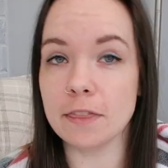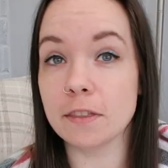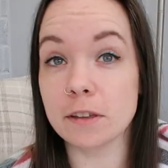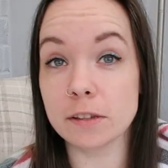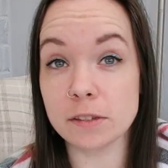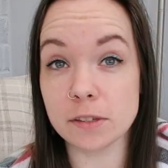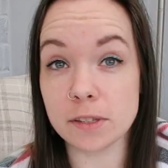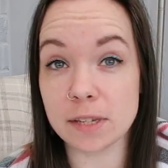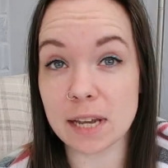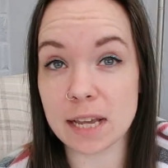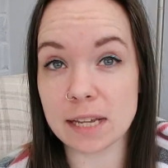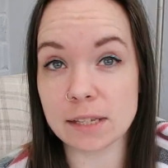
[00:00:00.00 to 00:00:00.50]
In
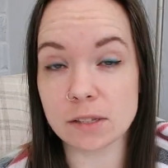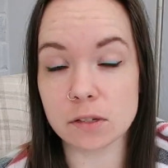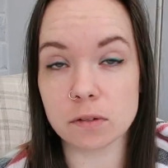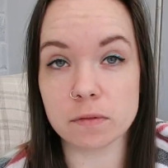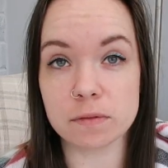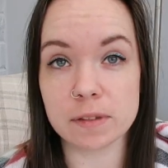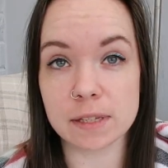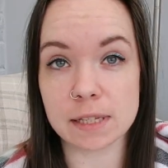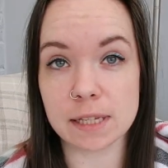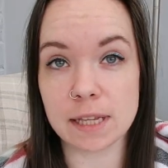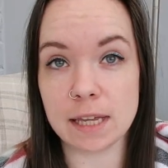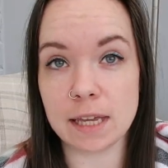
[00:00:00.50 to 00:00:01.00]
those days,
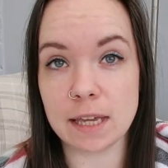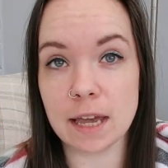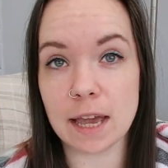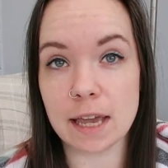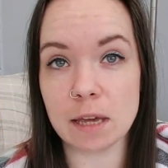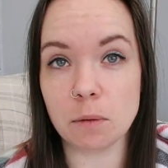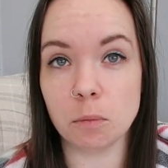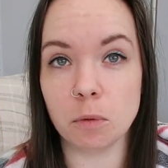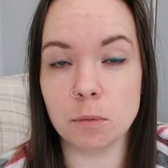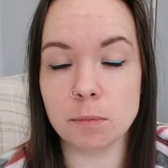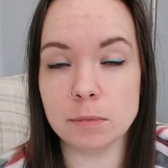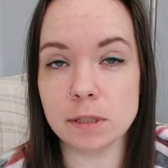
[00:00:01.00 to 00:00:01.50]
obviously,
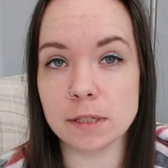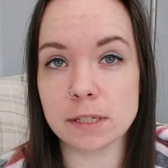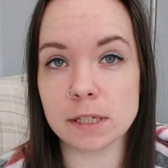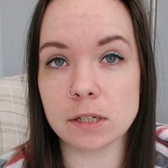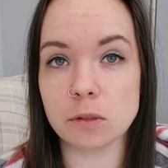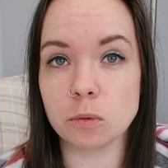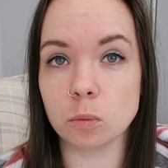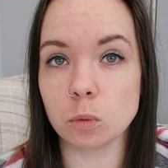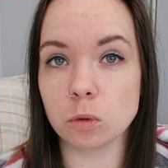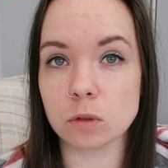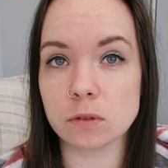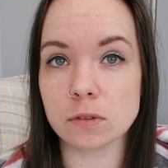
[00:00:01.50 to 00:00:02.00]
a woman
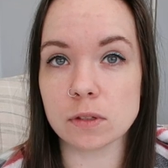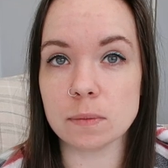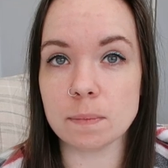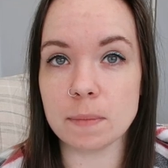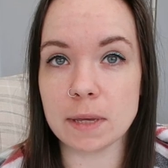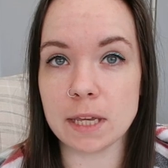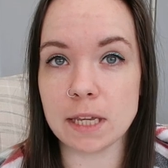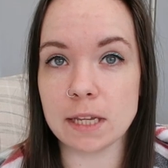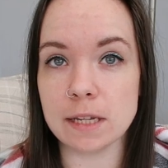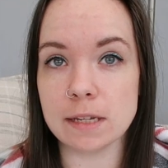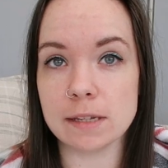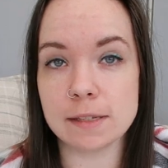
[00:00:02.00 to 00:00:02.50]
didn't want to
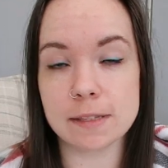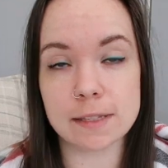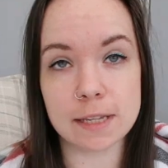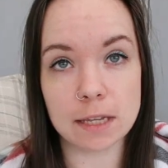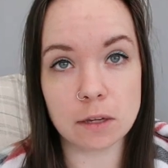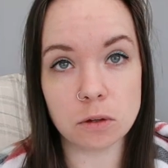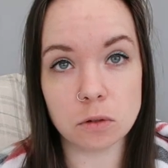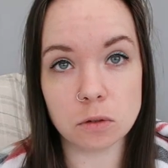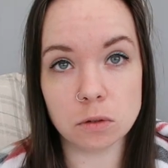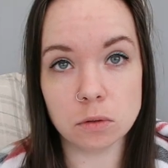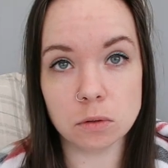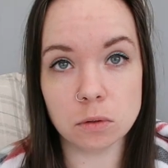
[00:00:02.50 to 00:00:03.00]
be
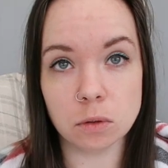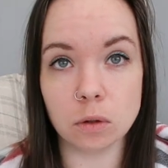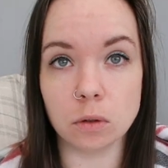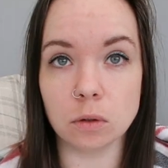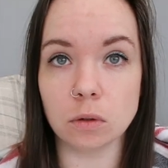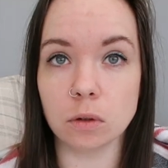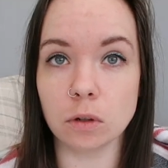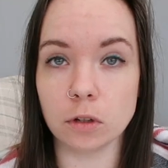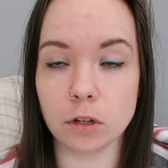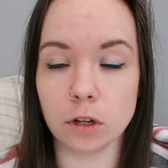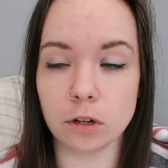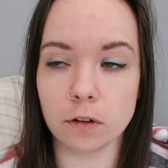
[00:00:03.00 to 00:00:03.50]
single
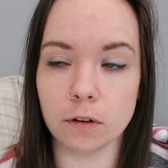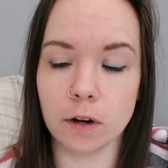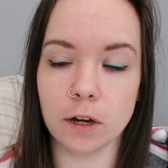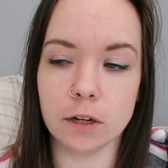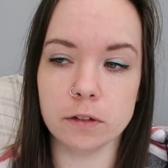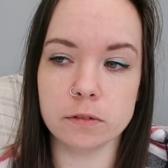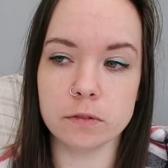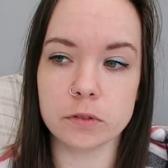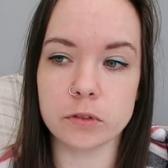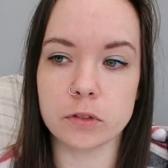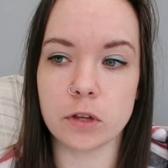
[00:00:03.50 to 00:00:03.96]
or on her own,